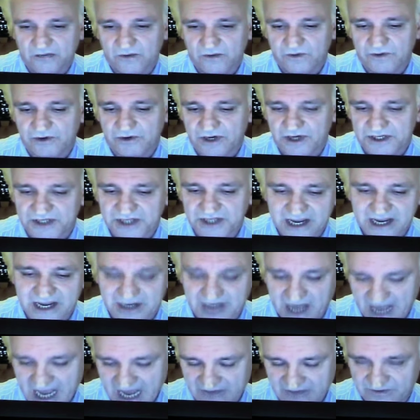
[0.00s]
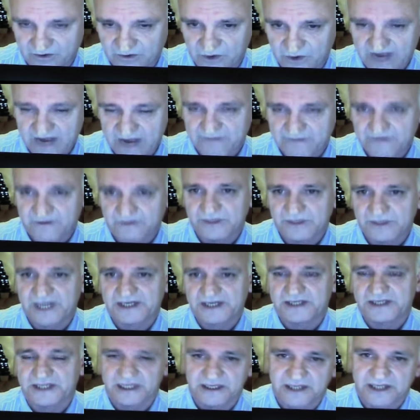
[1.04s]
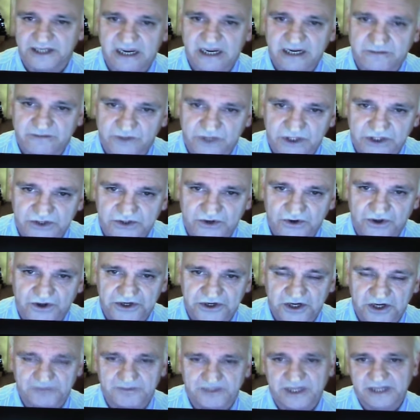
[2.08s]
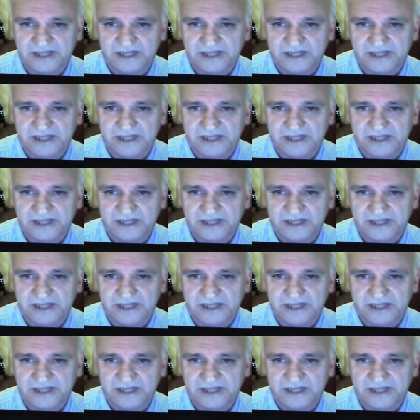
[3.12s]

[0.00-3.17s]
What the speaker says: we were a day and a half away from getting the indictments drawn up.